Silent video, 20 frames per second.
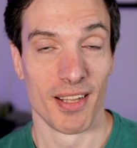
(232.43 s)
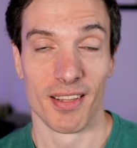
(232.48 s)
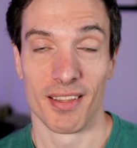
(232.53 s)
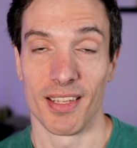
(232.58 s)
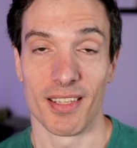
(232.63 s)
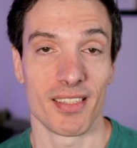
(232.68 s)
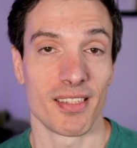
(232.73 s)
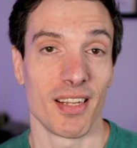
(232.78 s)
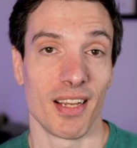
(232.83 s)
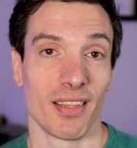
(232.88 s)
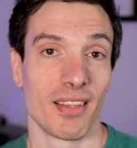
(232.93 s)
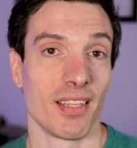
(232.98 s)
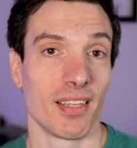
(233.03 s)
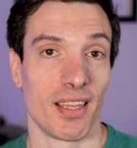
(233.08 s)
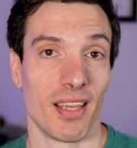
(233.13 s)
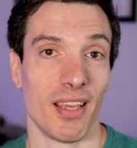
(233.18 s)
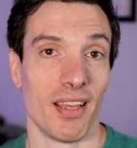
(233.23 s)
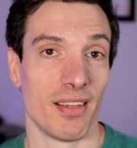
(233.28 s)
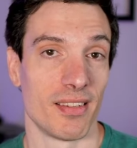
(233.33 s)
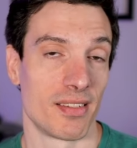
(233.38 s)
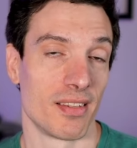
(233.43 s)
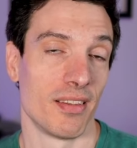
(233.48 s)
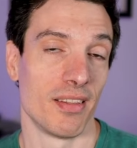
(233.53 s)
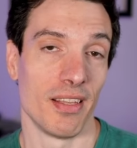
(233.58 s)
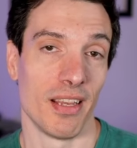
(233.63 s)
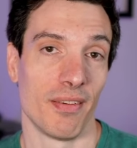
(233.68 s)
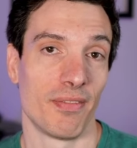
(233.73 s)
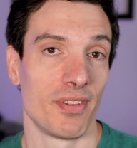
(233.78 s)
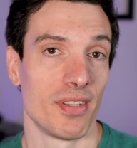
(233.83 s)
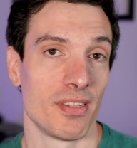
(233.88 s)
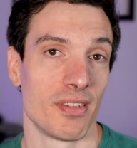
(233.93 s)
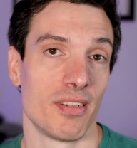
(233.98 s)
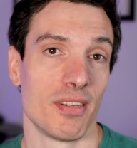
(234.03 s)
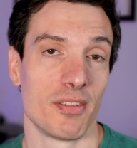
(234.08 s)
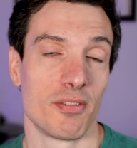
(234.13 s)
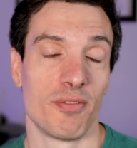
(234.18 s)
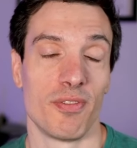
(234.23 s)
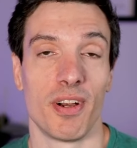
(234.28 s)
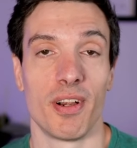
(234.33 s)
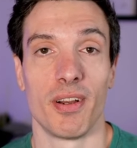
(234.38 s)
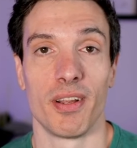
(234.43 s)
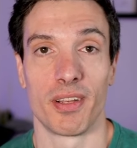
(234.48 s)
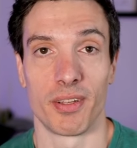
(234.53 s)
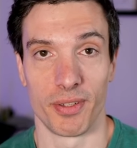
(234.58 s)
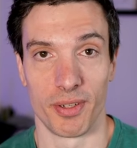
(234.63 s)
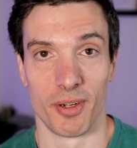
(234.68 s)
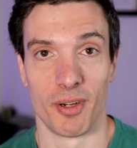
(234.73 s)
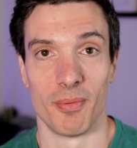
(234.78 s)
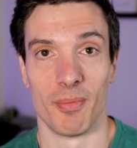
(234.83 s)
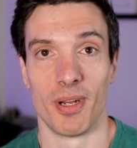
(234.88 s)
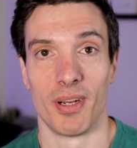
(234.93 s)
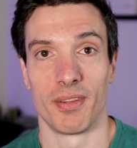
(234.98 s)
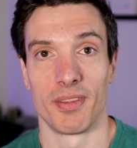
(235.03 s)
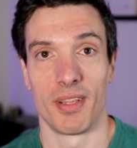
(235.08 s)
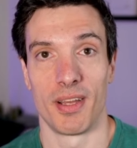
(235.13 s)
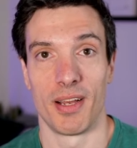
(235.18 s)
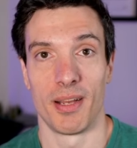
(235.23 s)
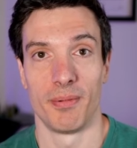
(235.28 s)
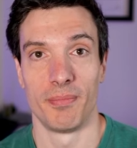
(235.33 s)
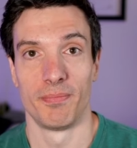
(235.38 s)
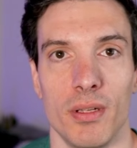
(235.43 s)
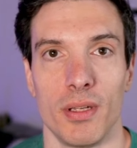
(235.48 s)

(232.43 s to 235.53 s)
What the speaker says: That's not the case, and the FTC is very clear about that.